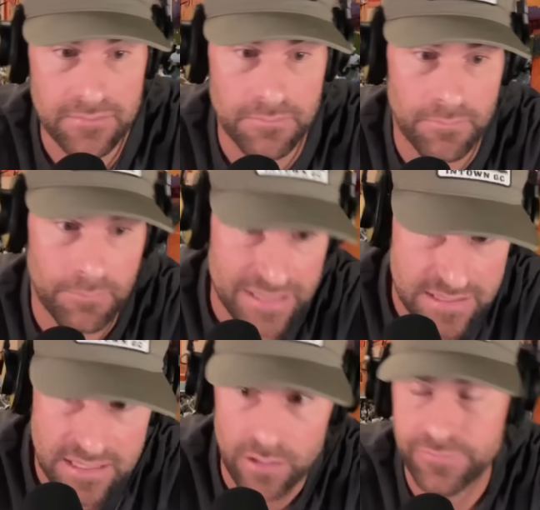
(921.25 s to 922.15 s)

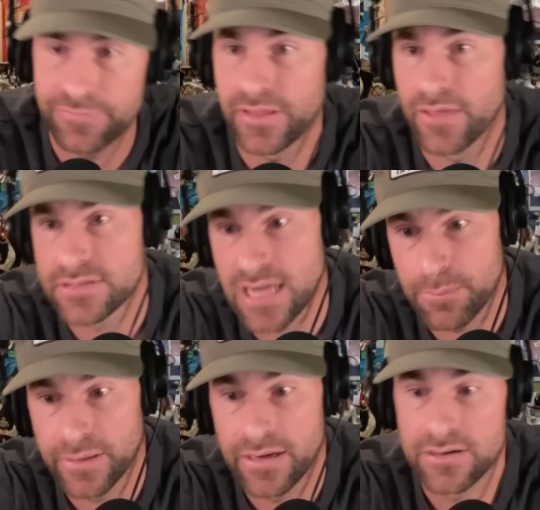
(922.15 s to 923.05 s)
Myself, the other top
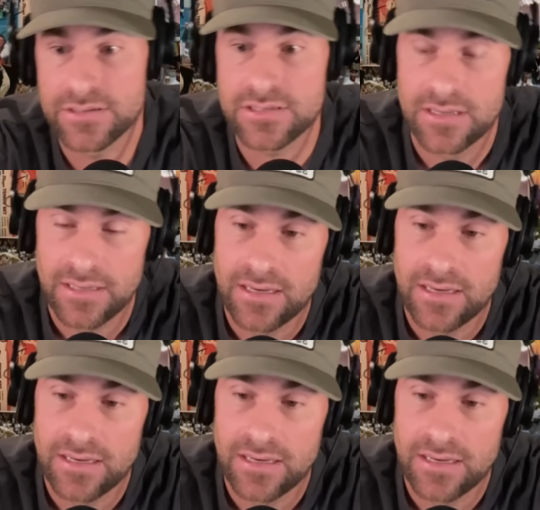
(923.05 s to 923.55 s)
players,